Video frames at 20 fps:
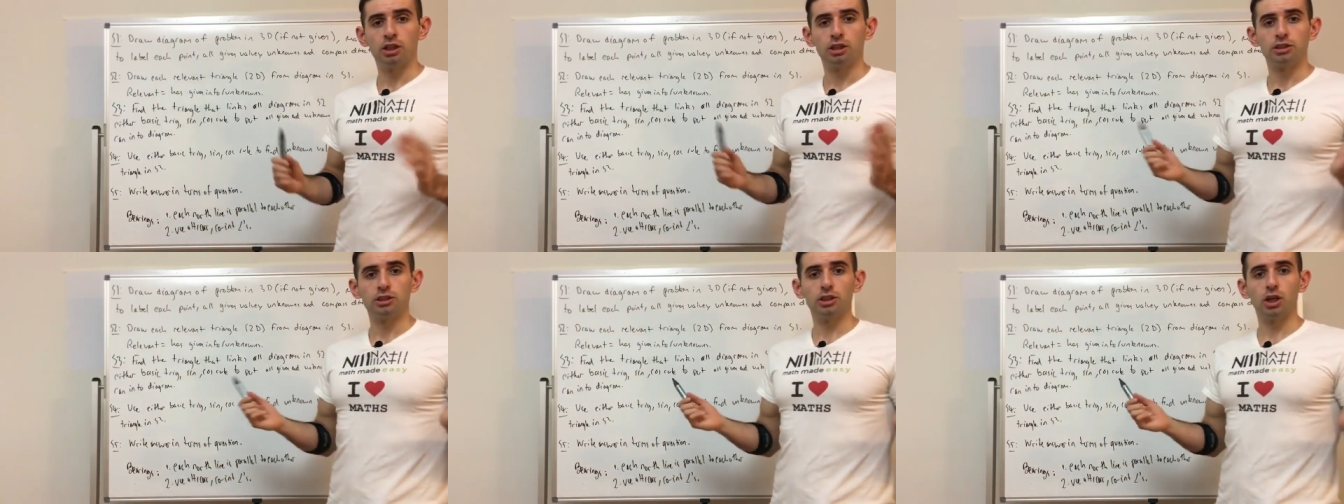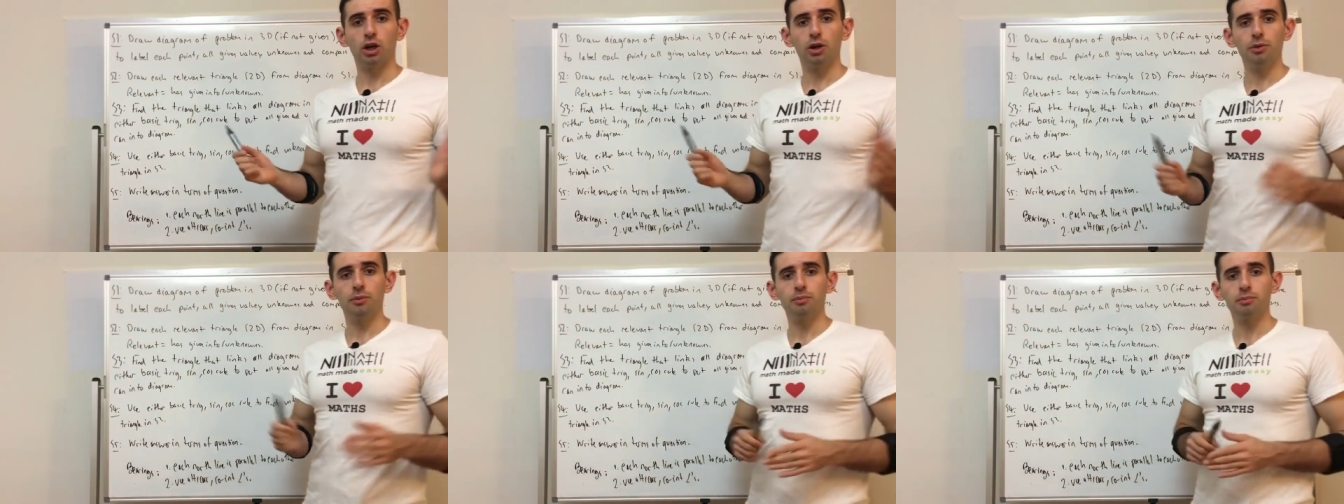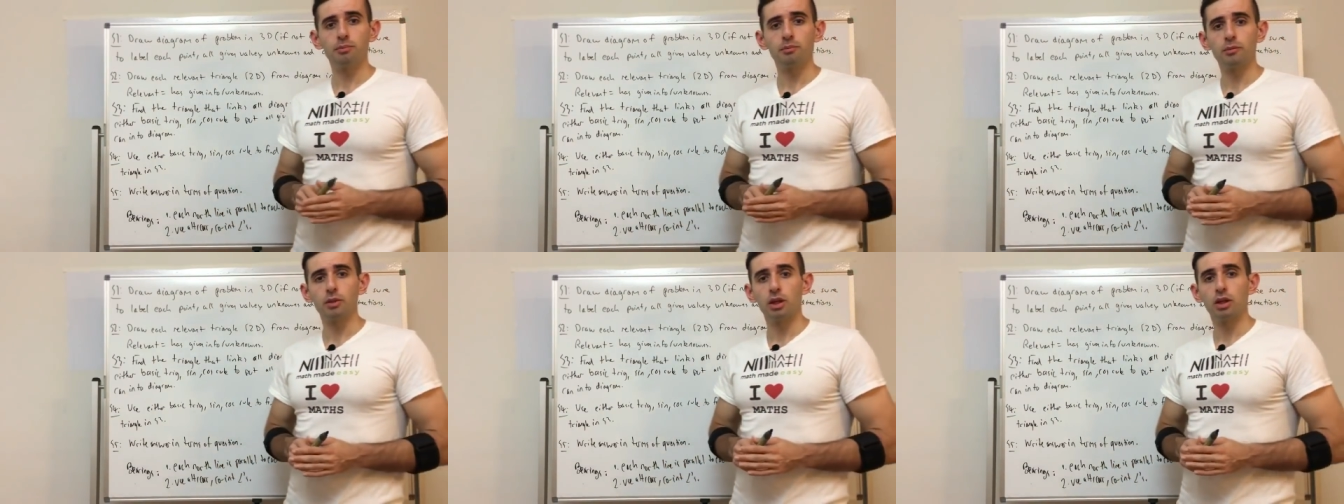
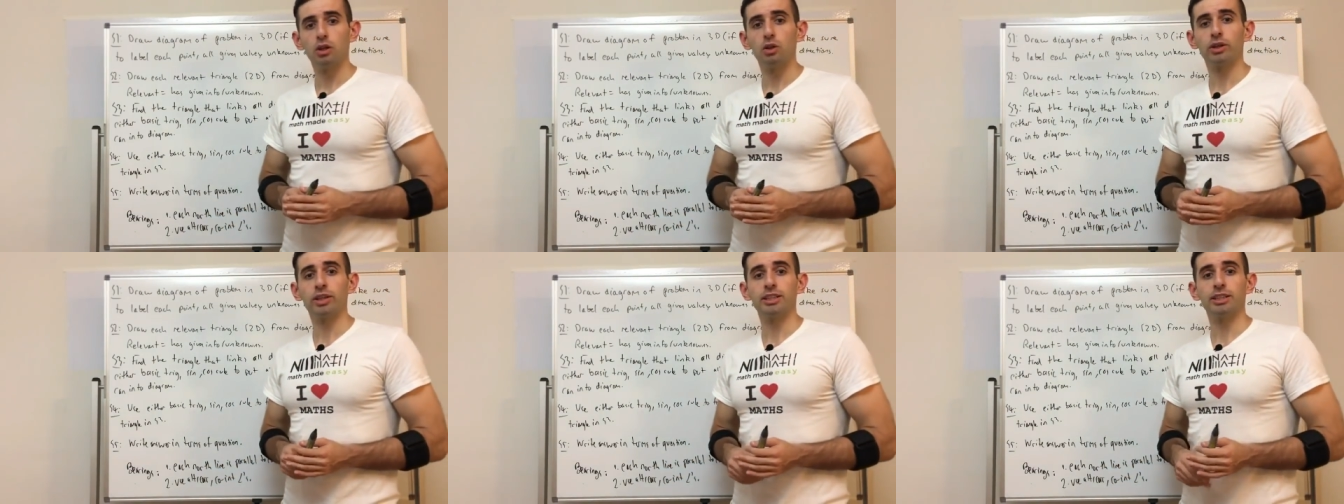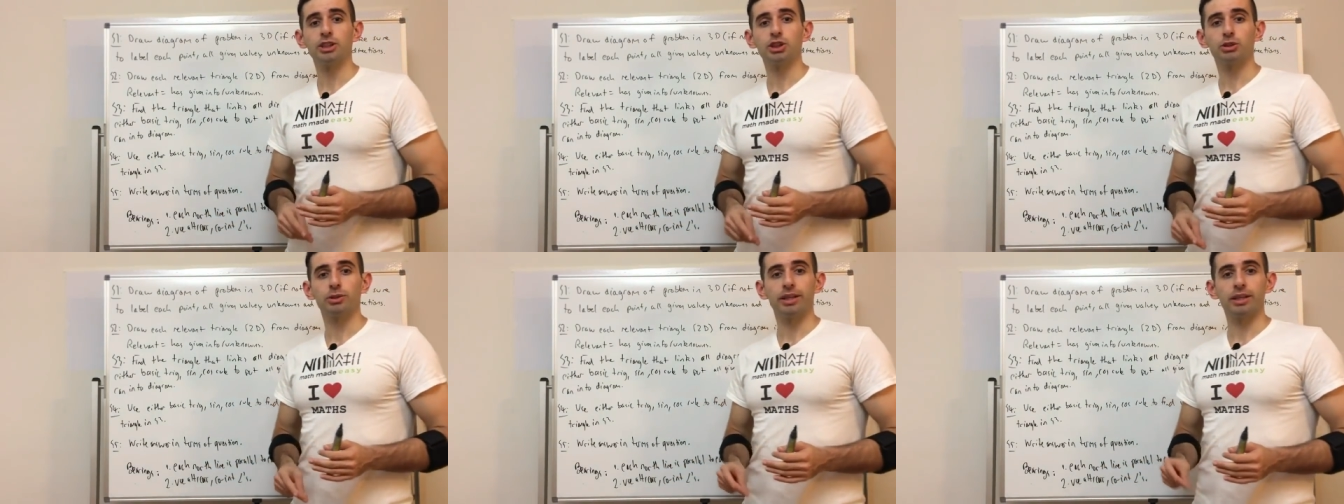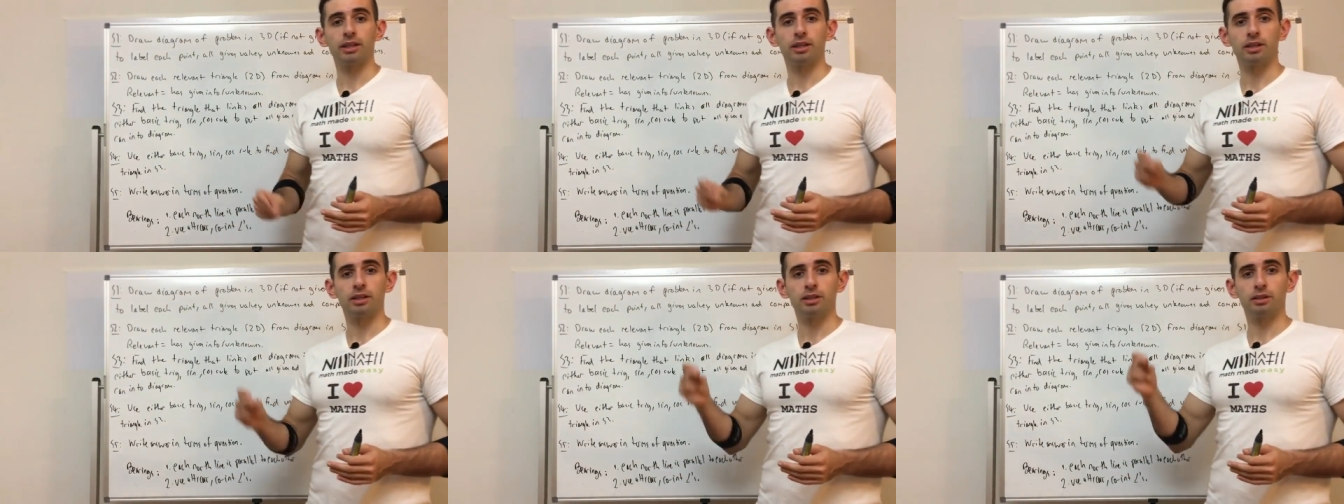So look at this
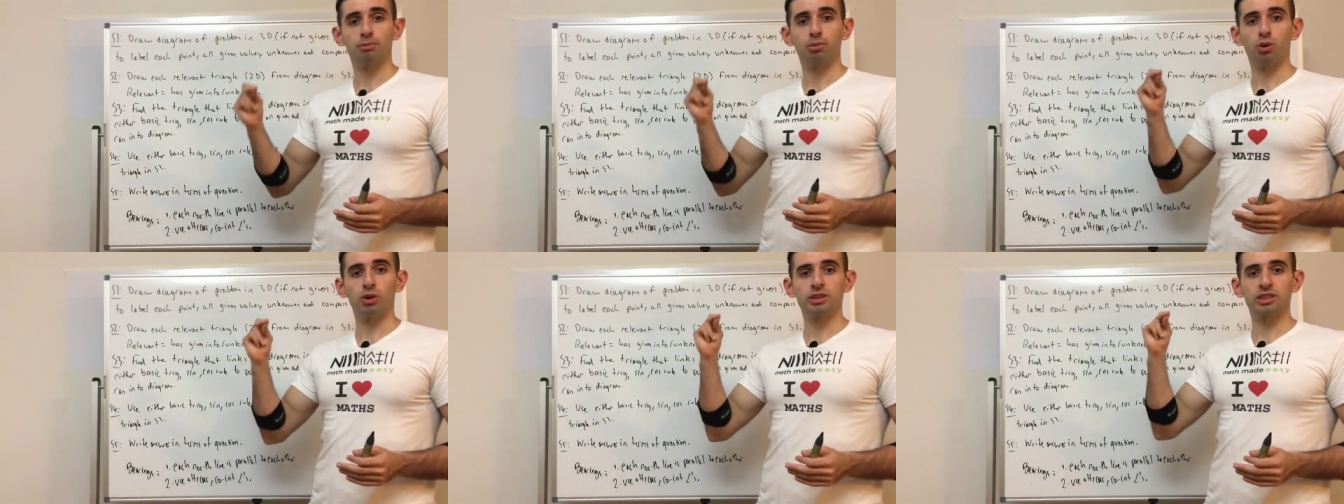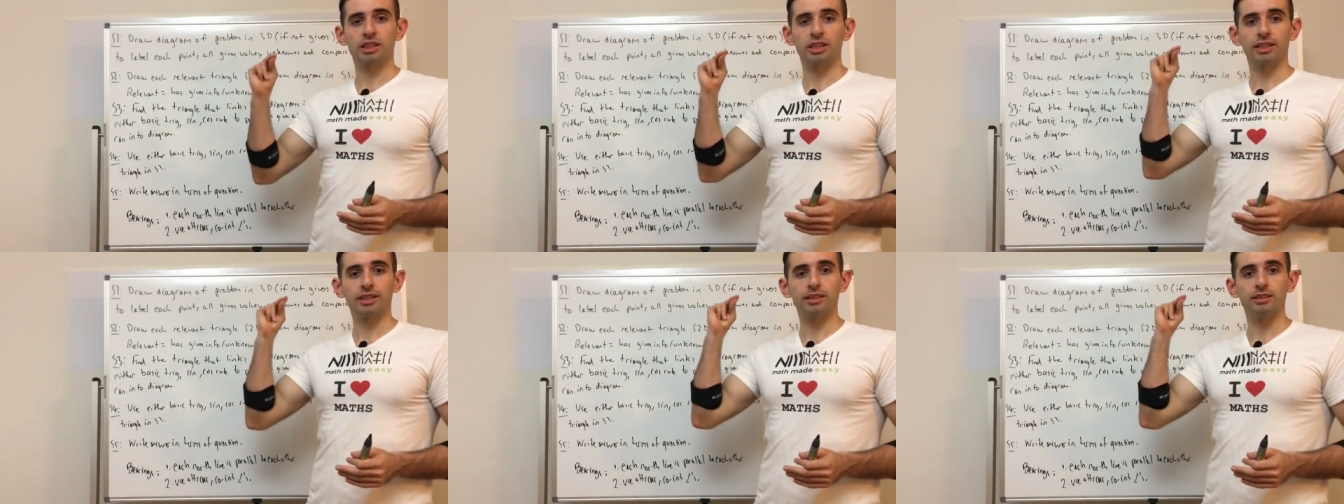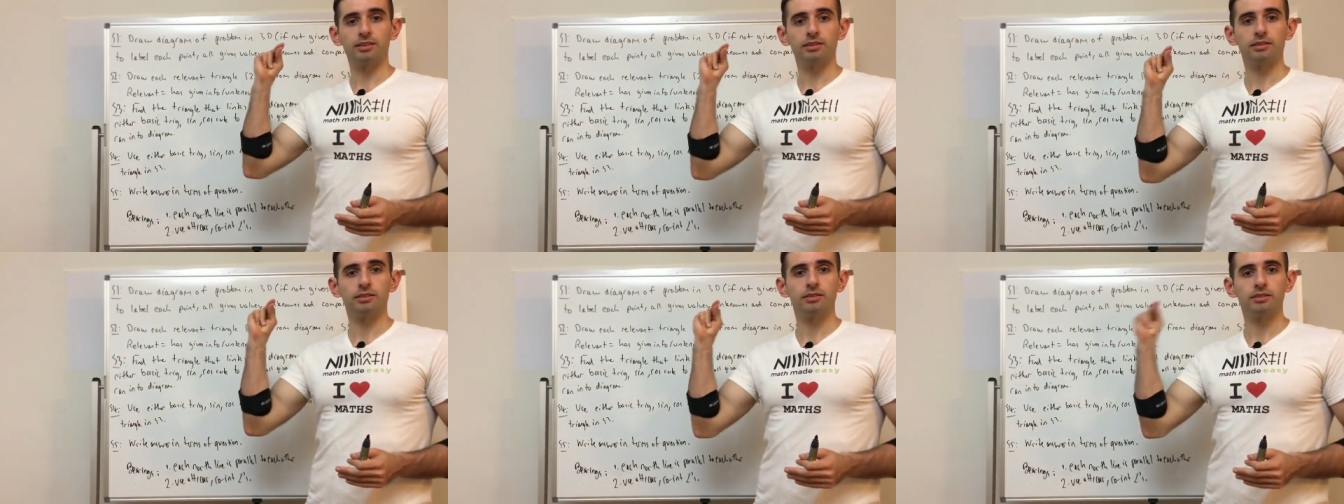trick, the board's clean.